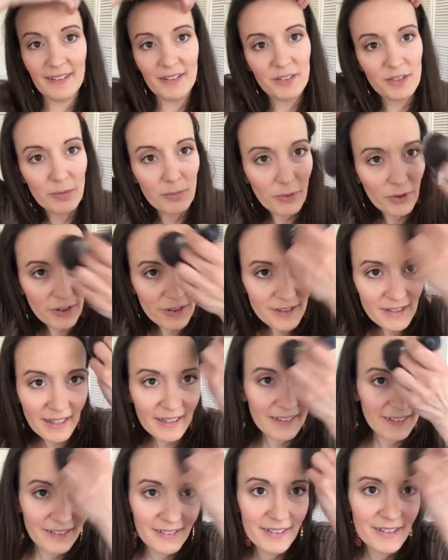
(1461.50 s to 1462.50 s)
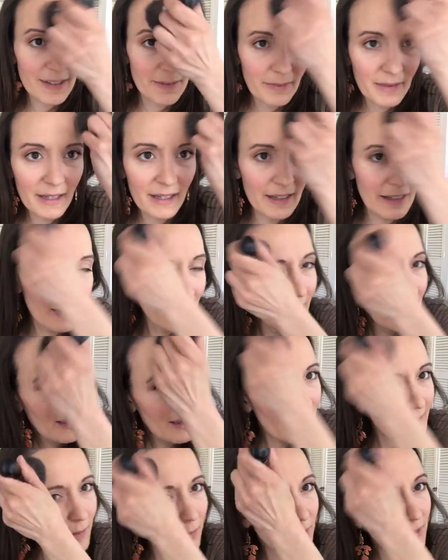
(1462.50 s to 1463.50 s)
and there's a motorcycle or something,
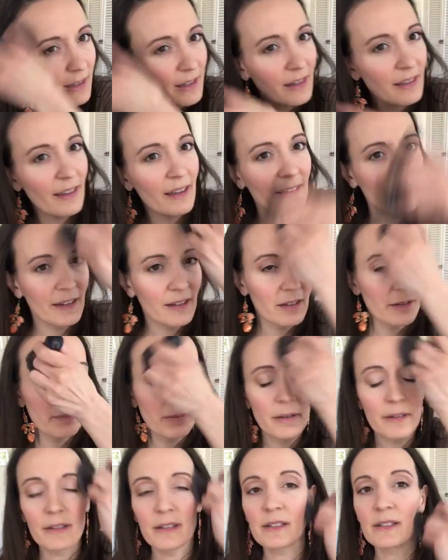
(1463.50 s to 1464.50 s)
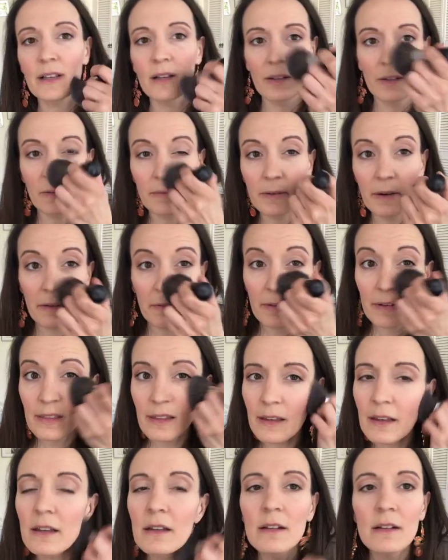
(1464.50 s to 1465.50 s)
and I'm really lightly gonna put this all over
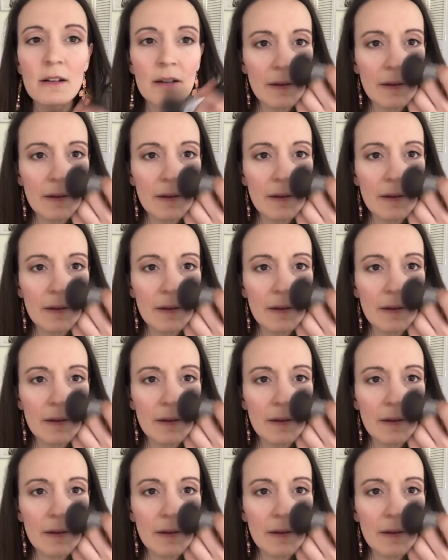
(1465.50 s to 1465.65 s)
everything.